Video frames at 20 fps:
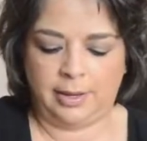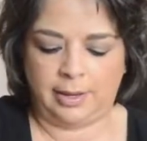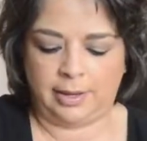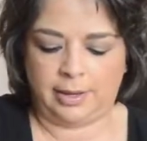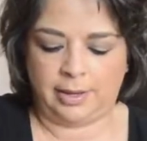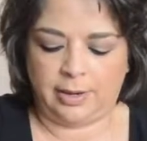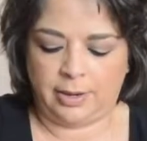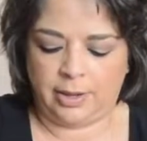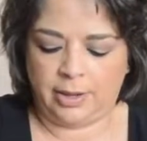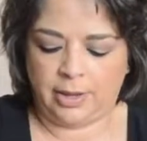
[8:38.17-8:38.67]

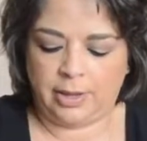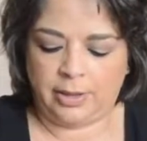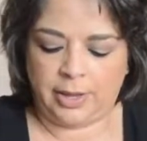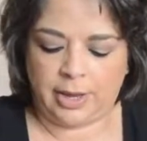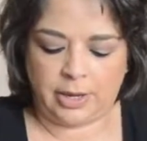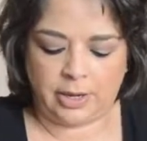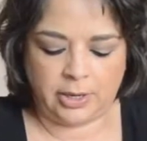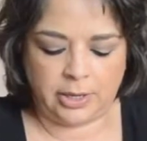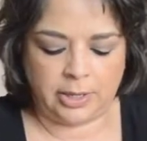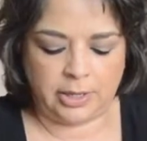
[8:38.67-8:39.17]
Get all
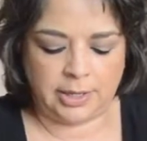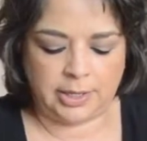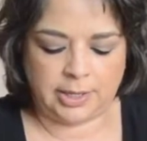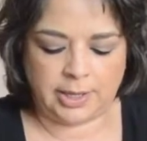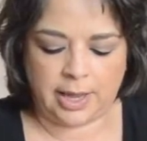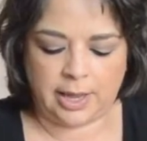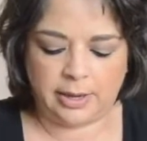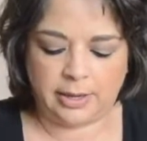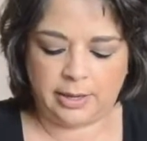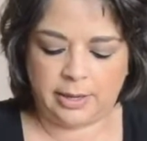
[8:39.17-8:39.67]
that
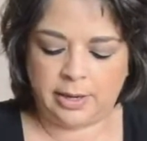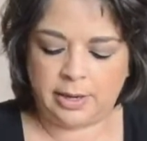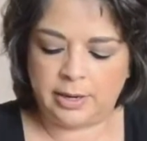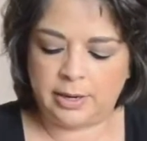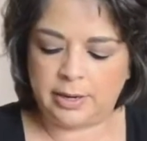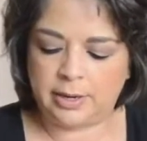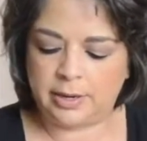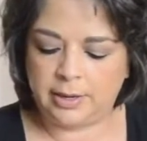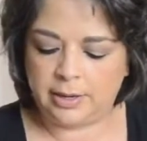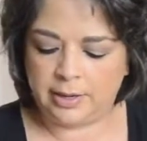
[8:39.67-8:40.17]
goodness out of
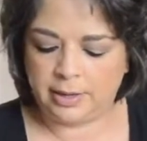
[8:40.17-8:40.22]
there.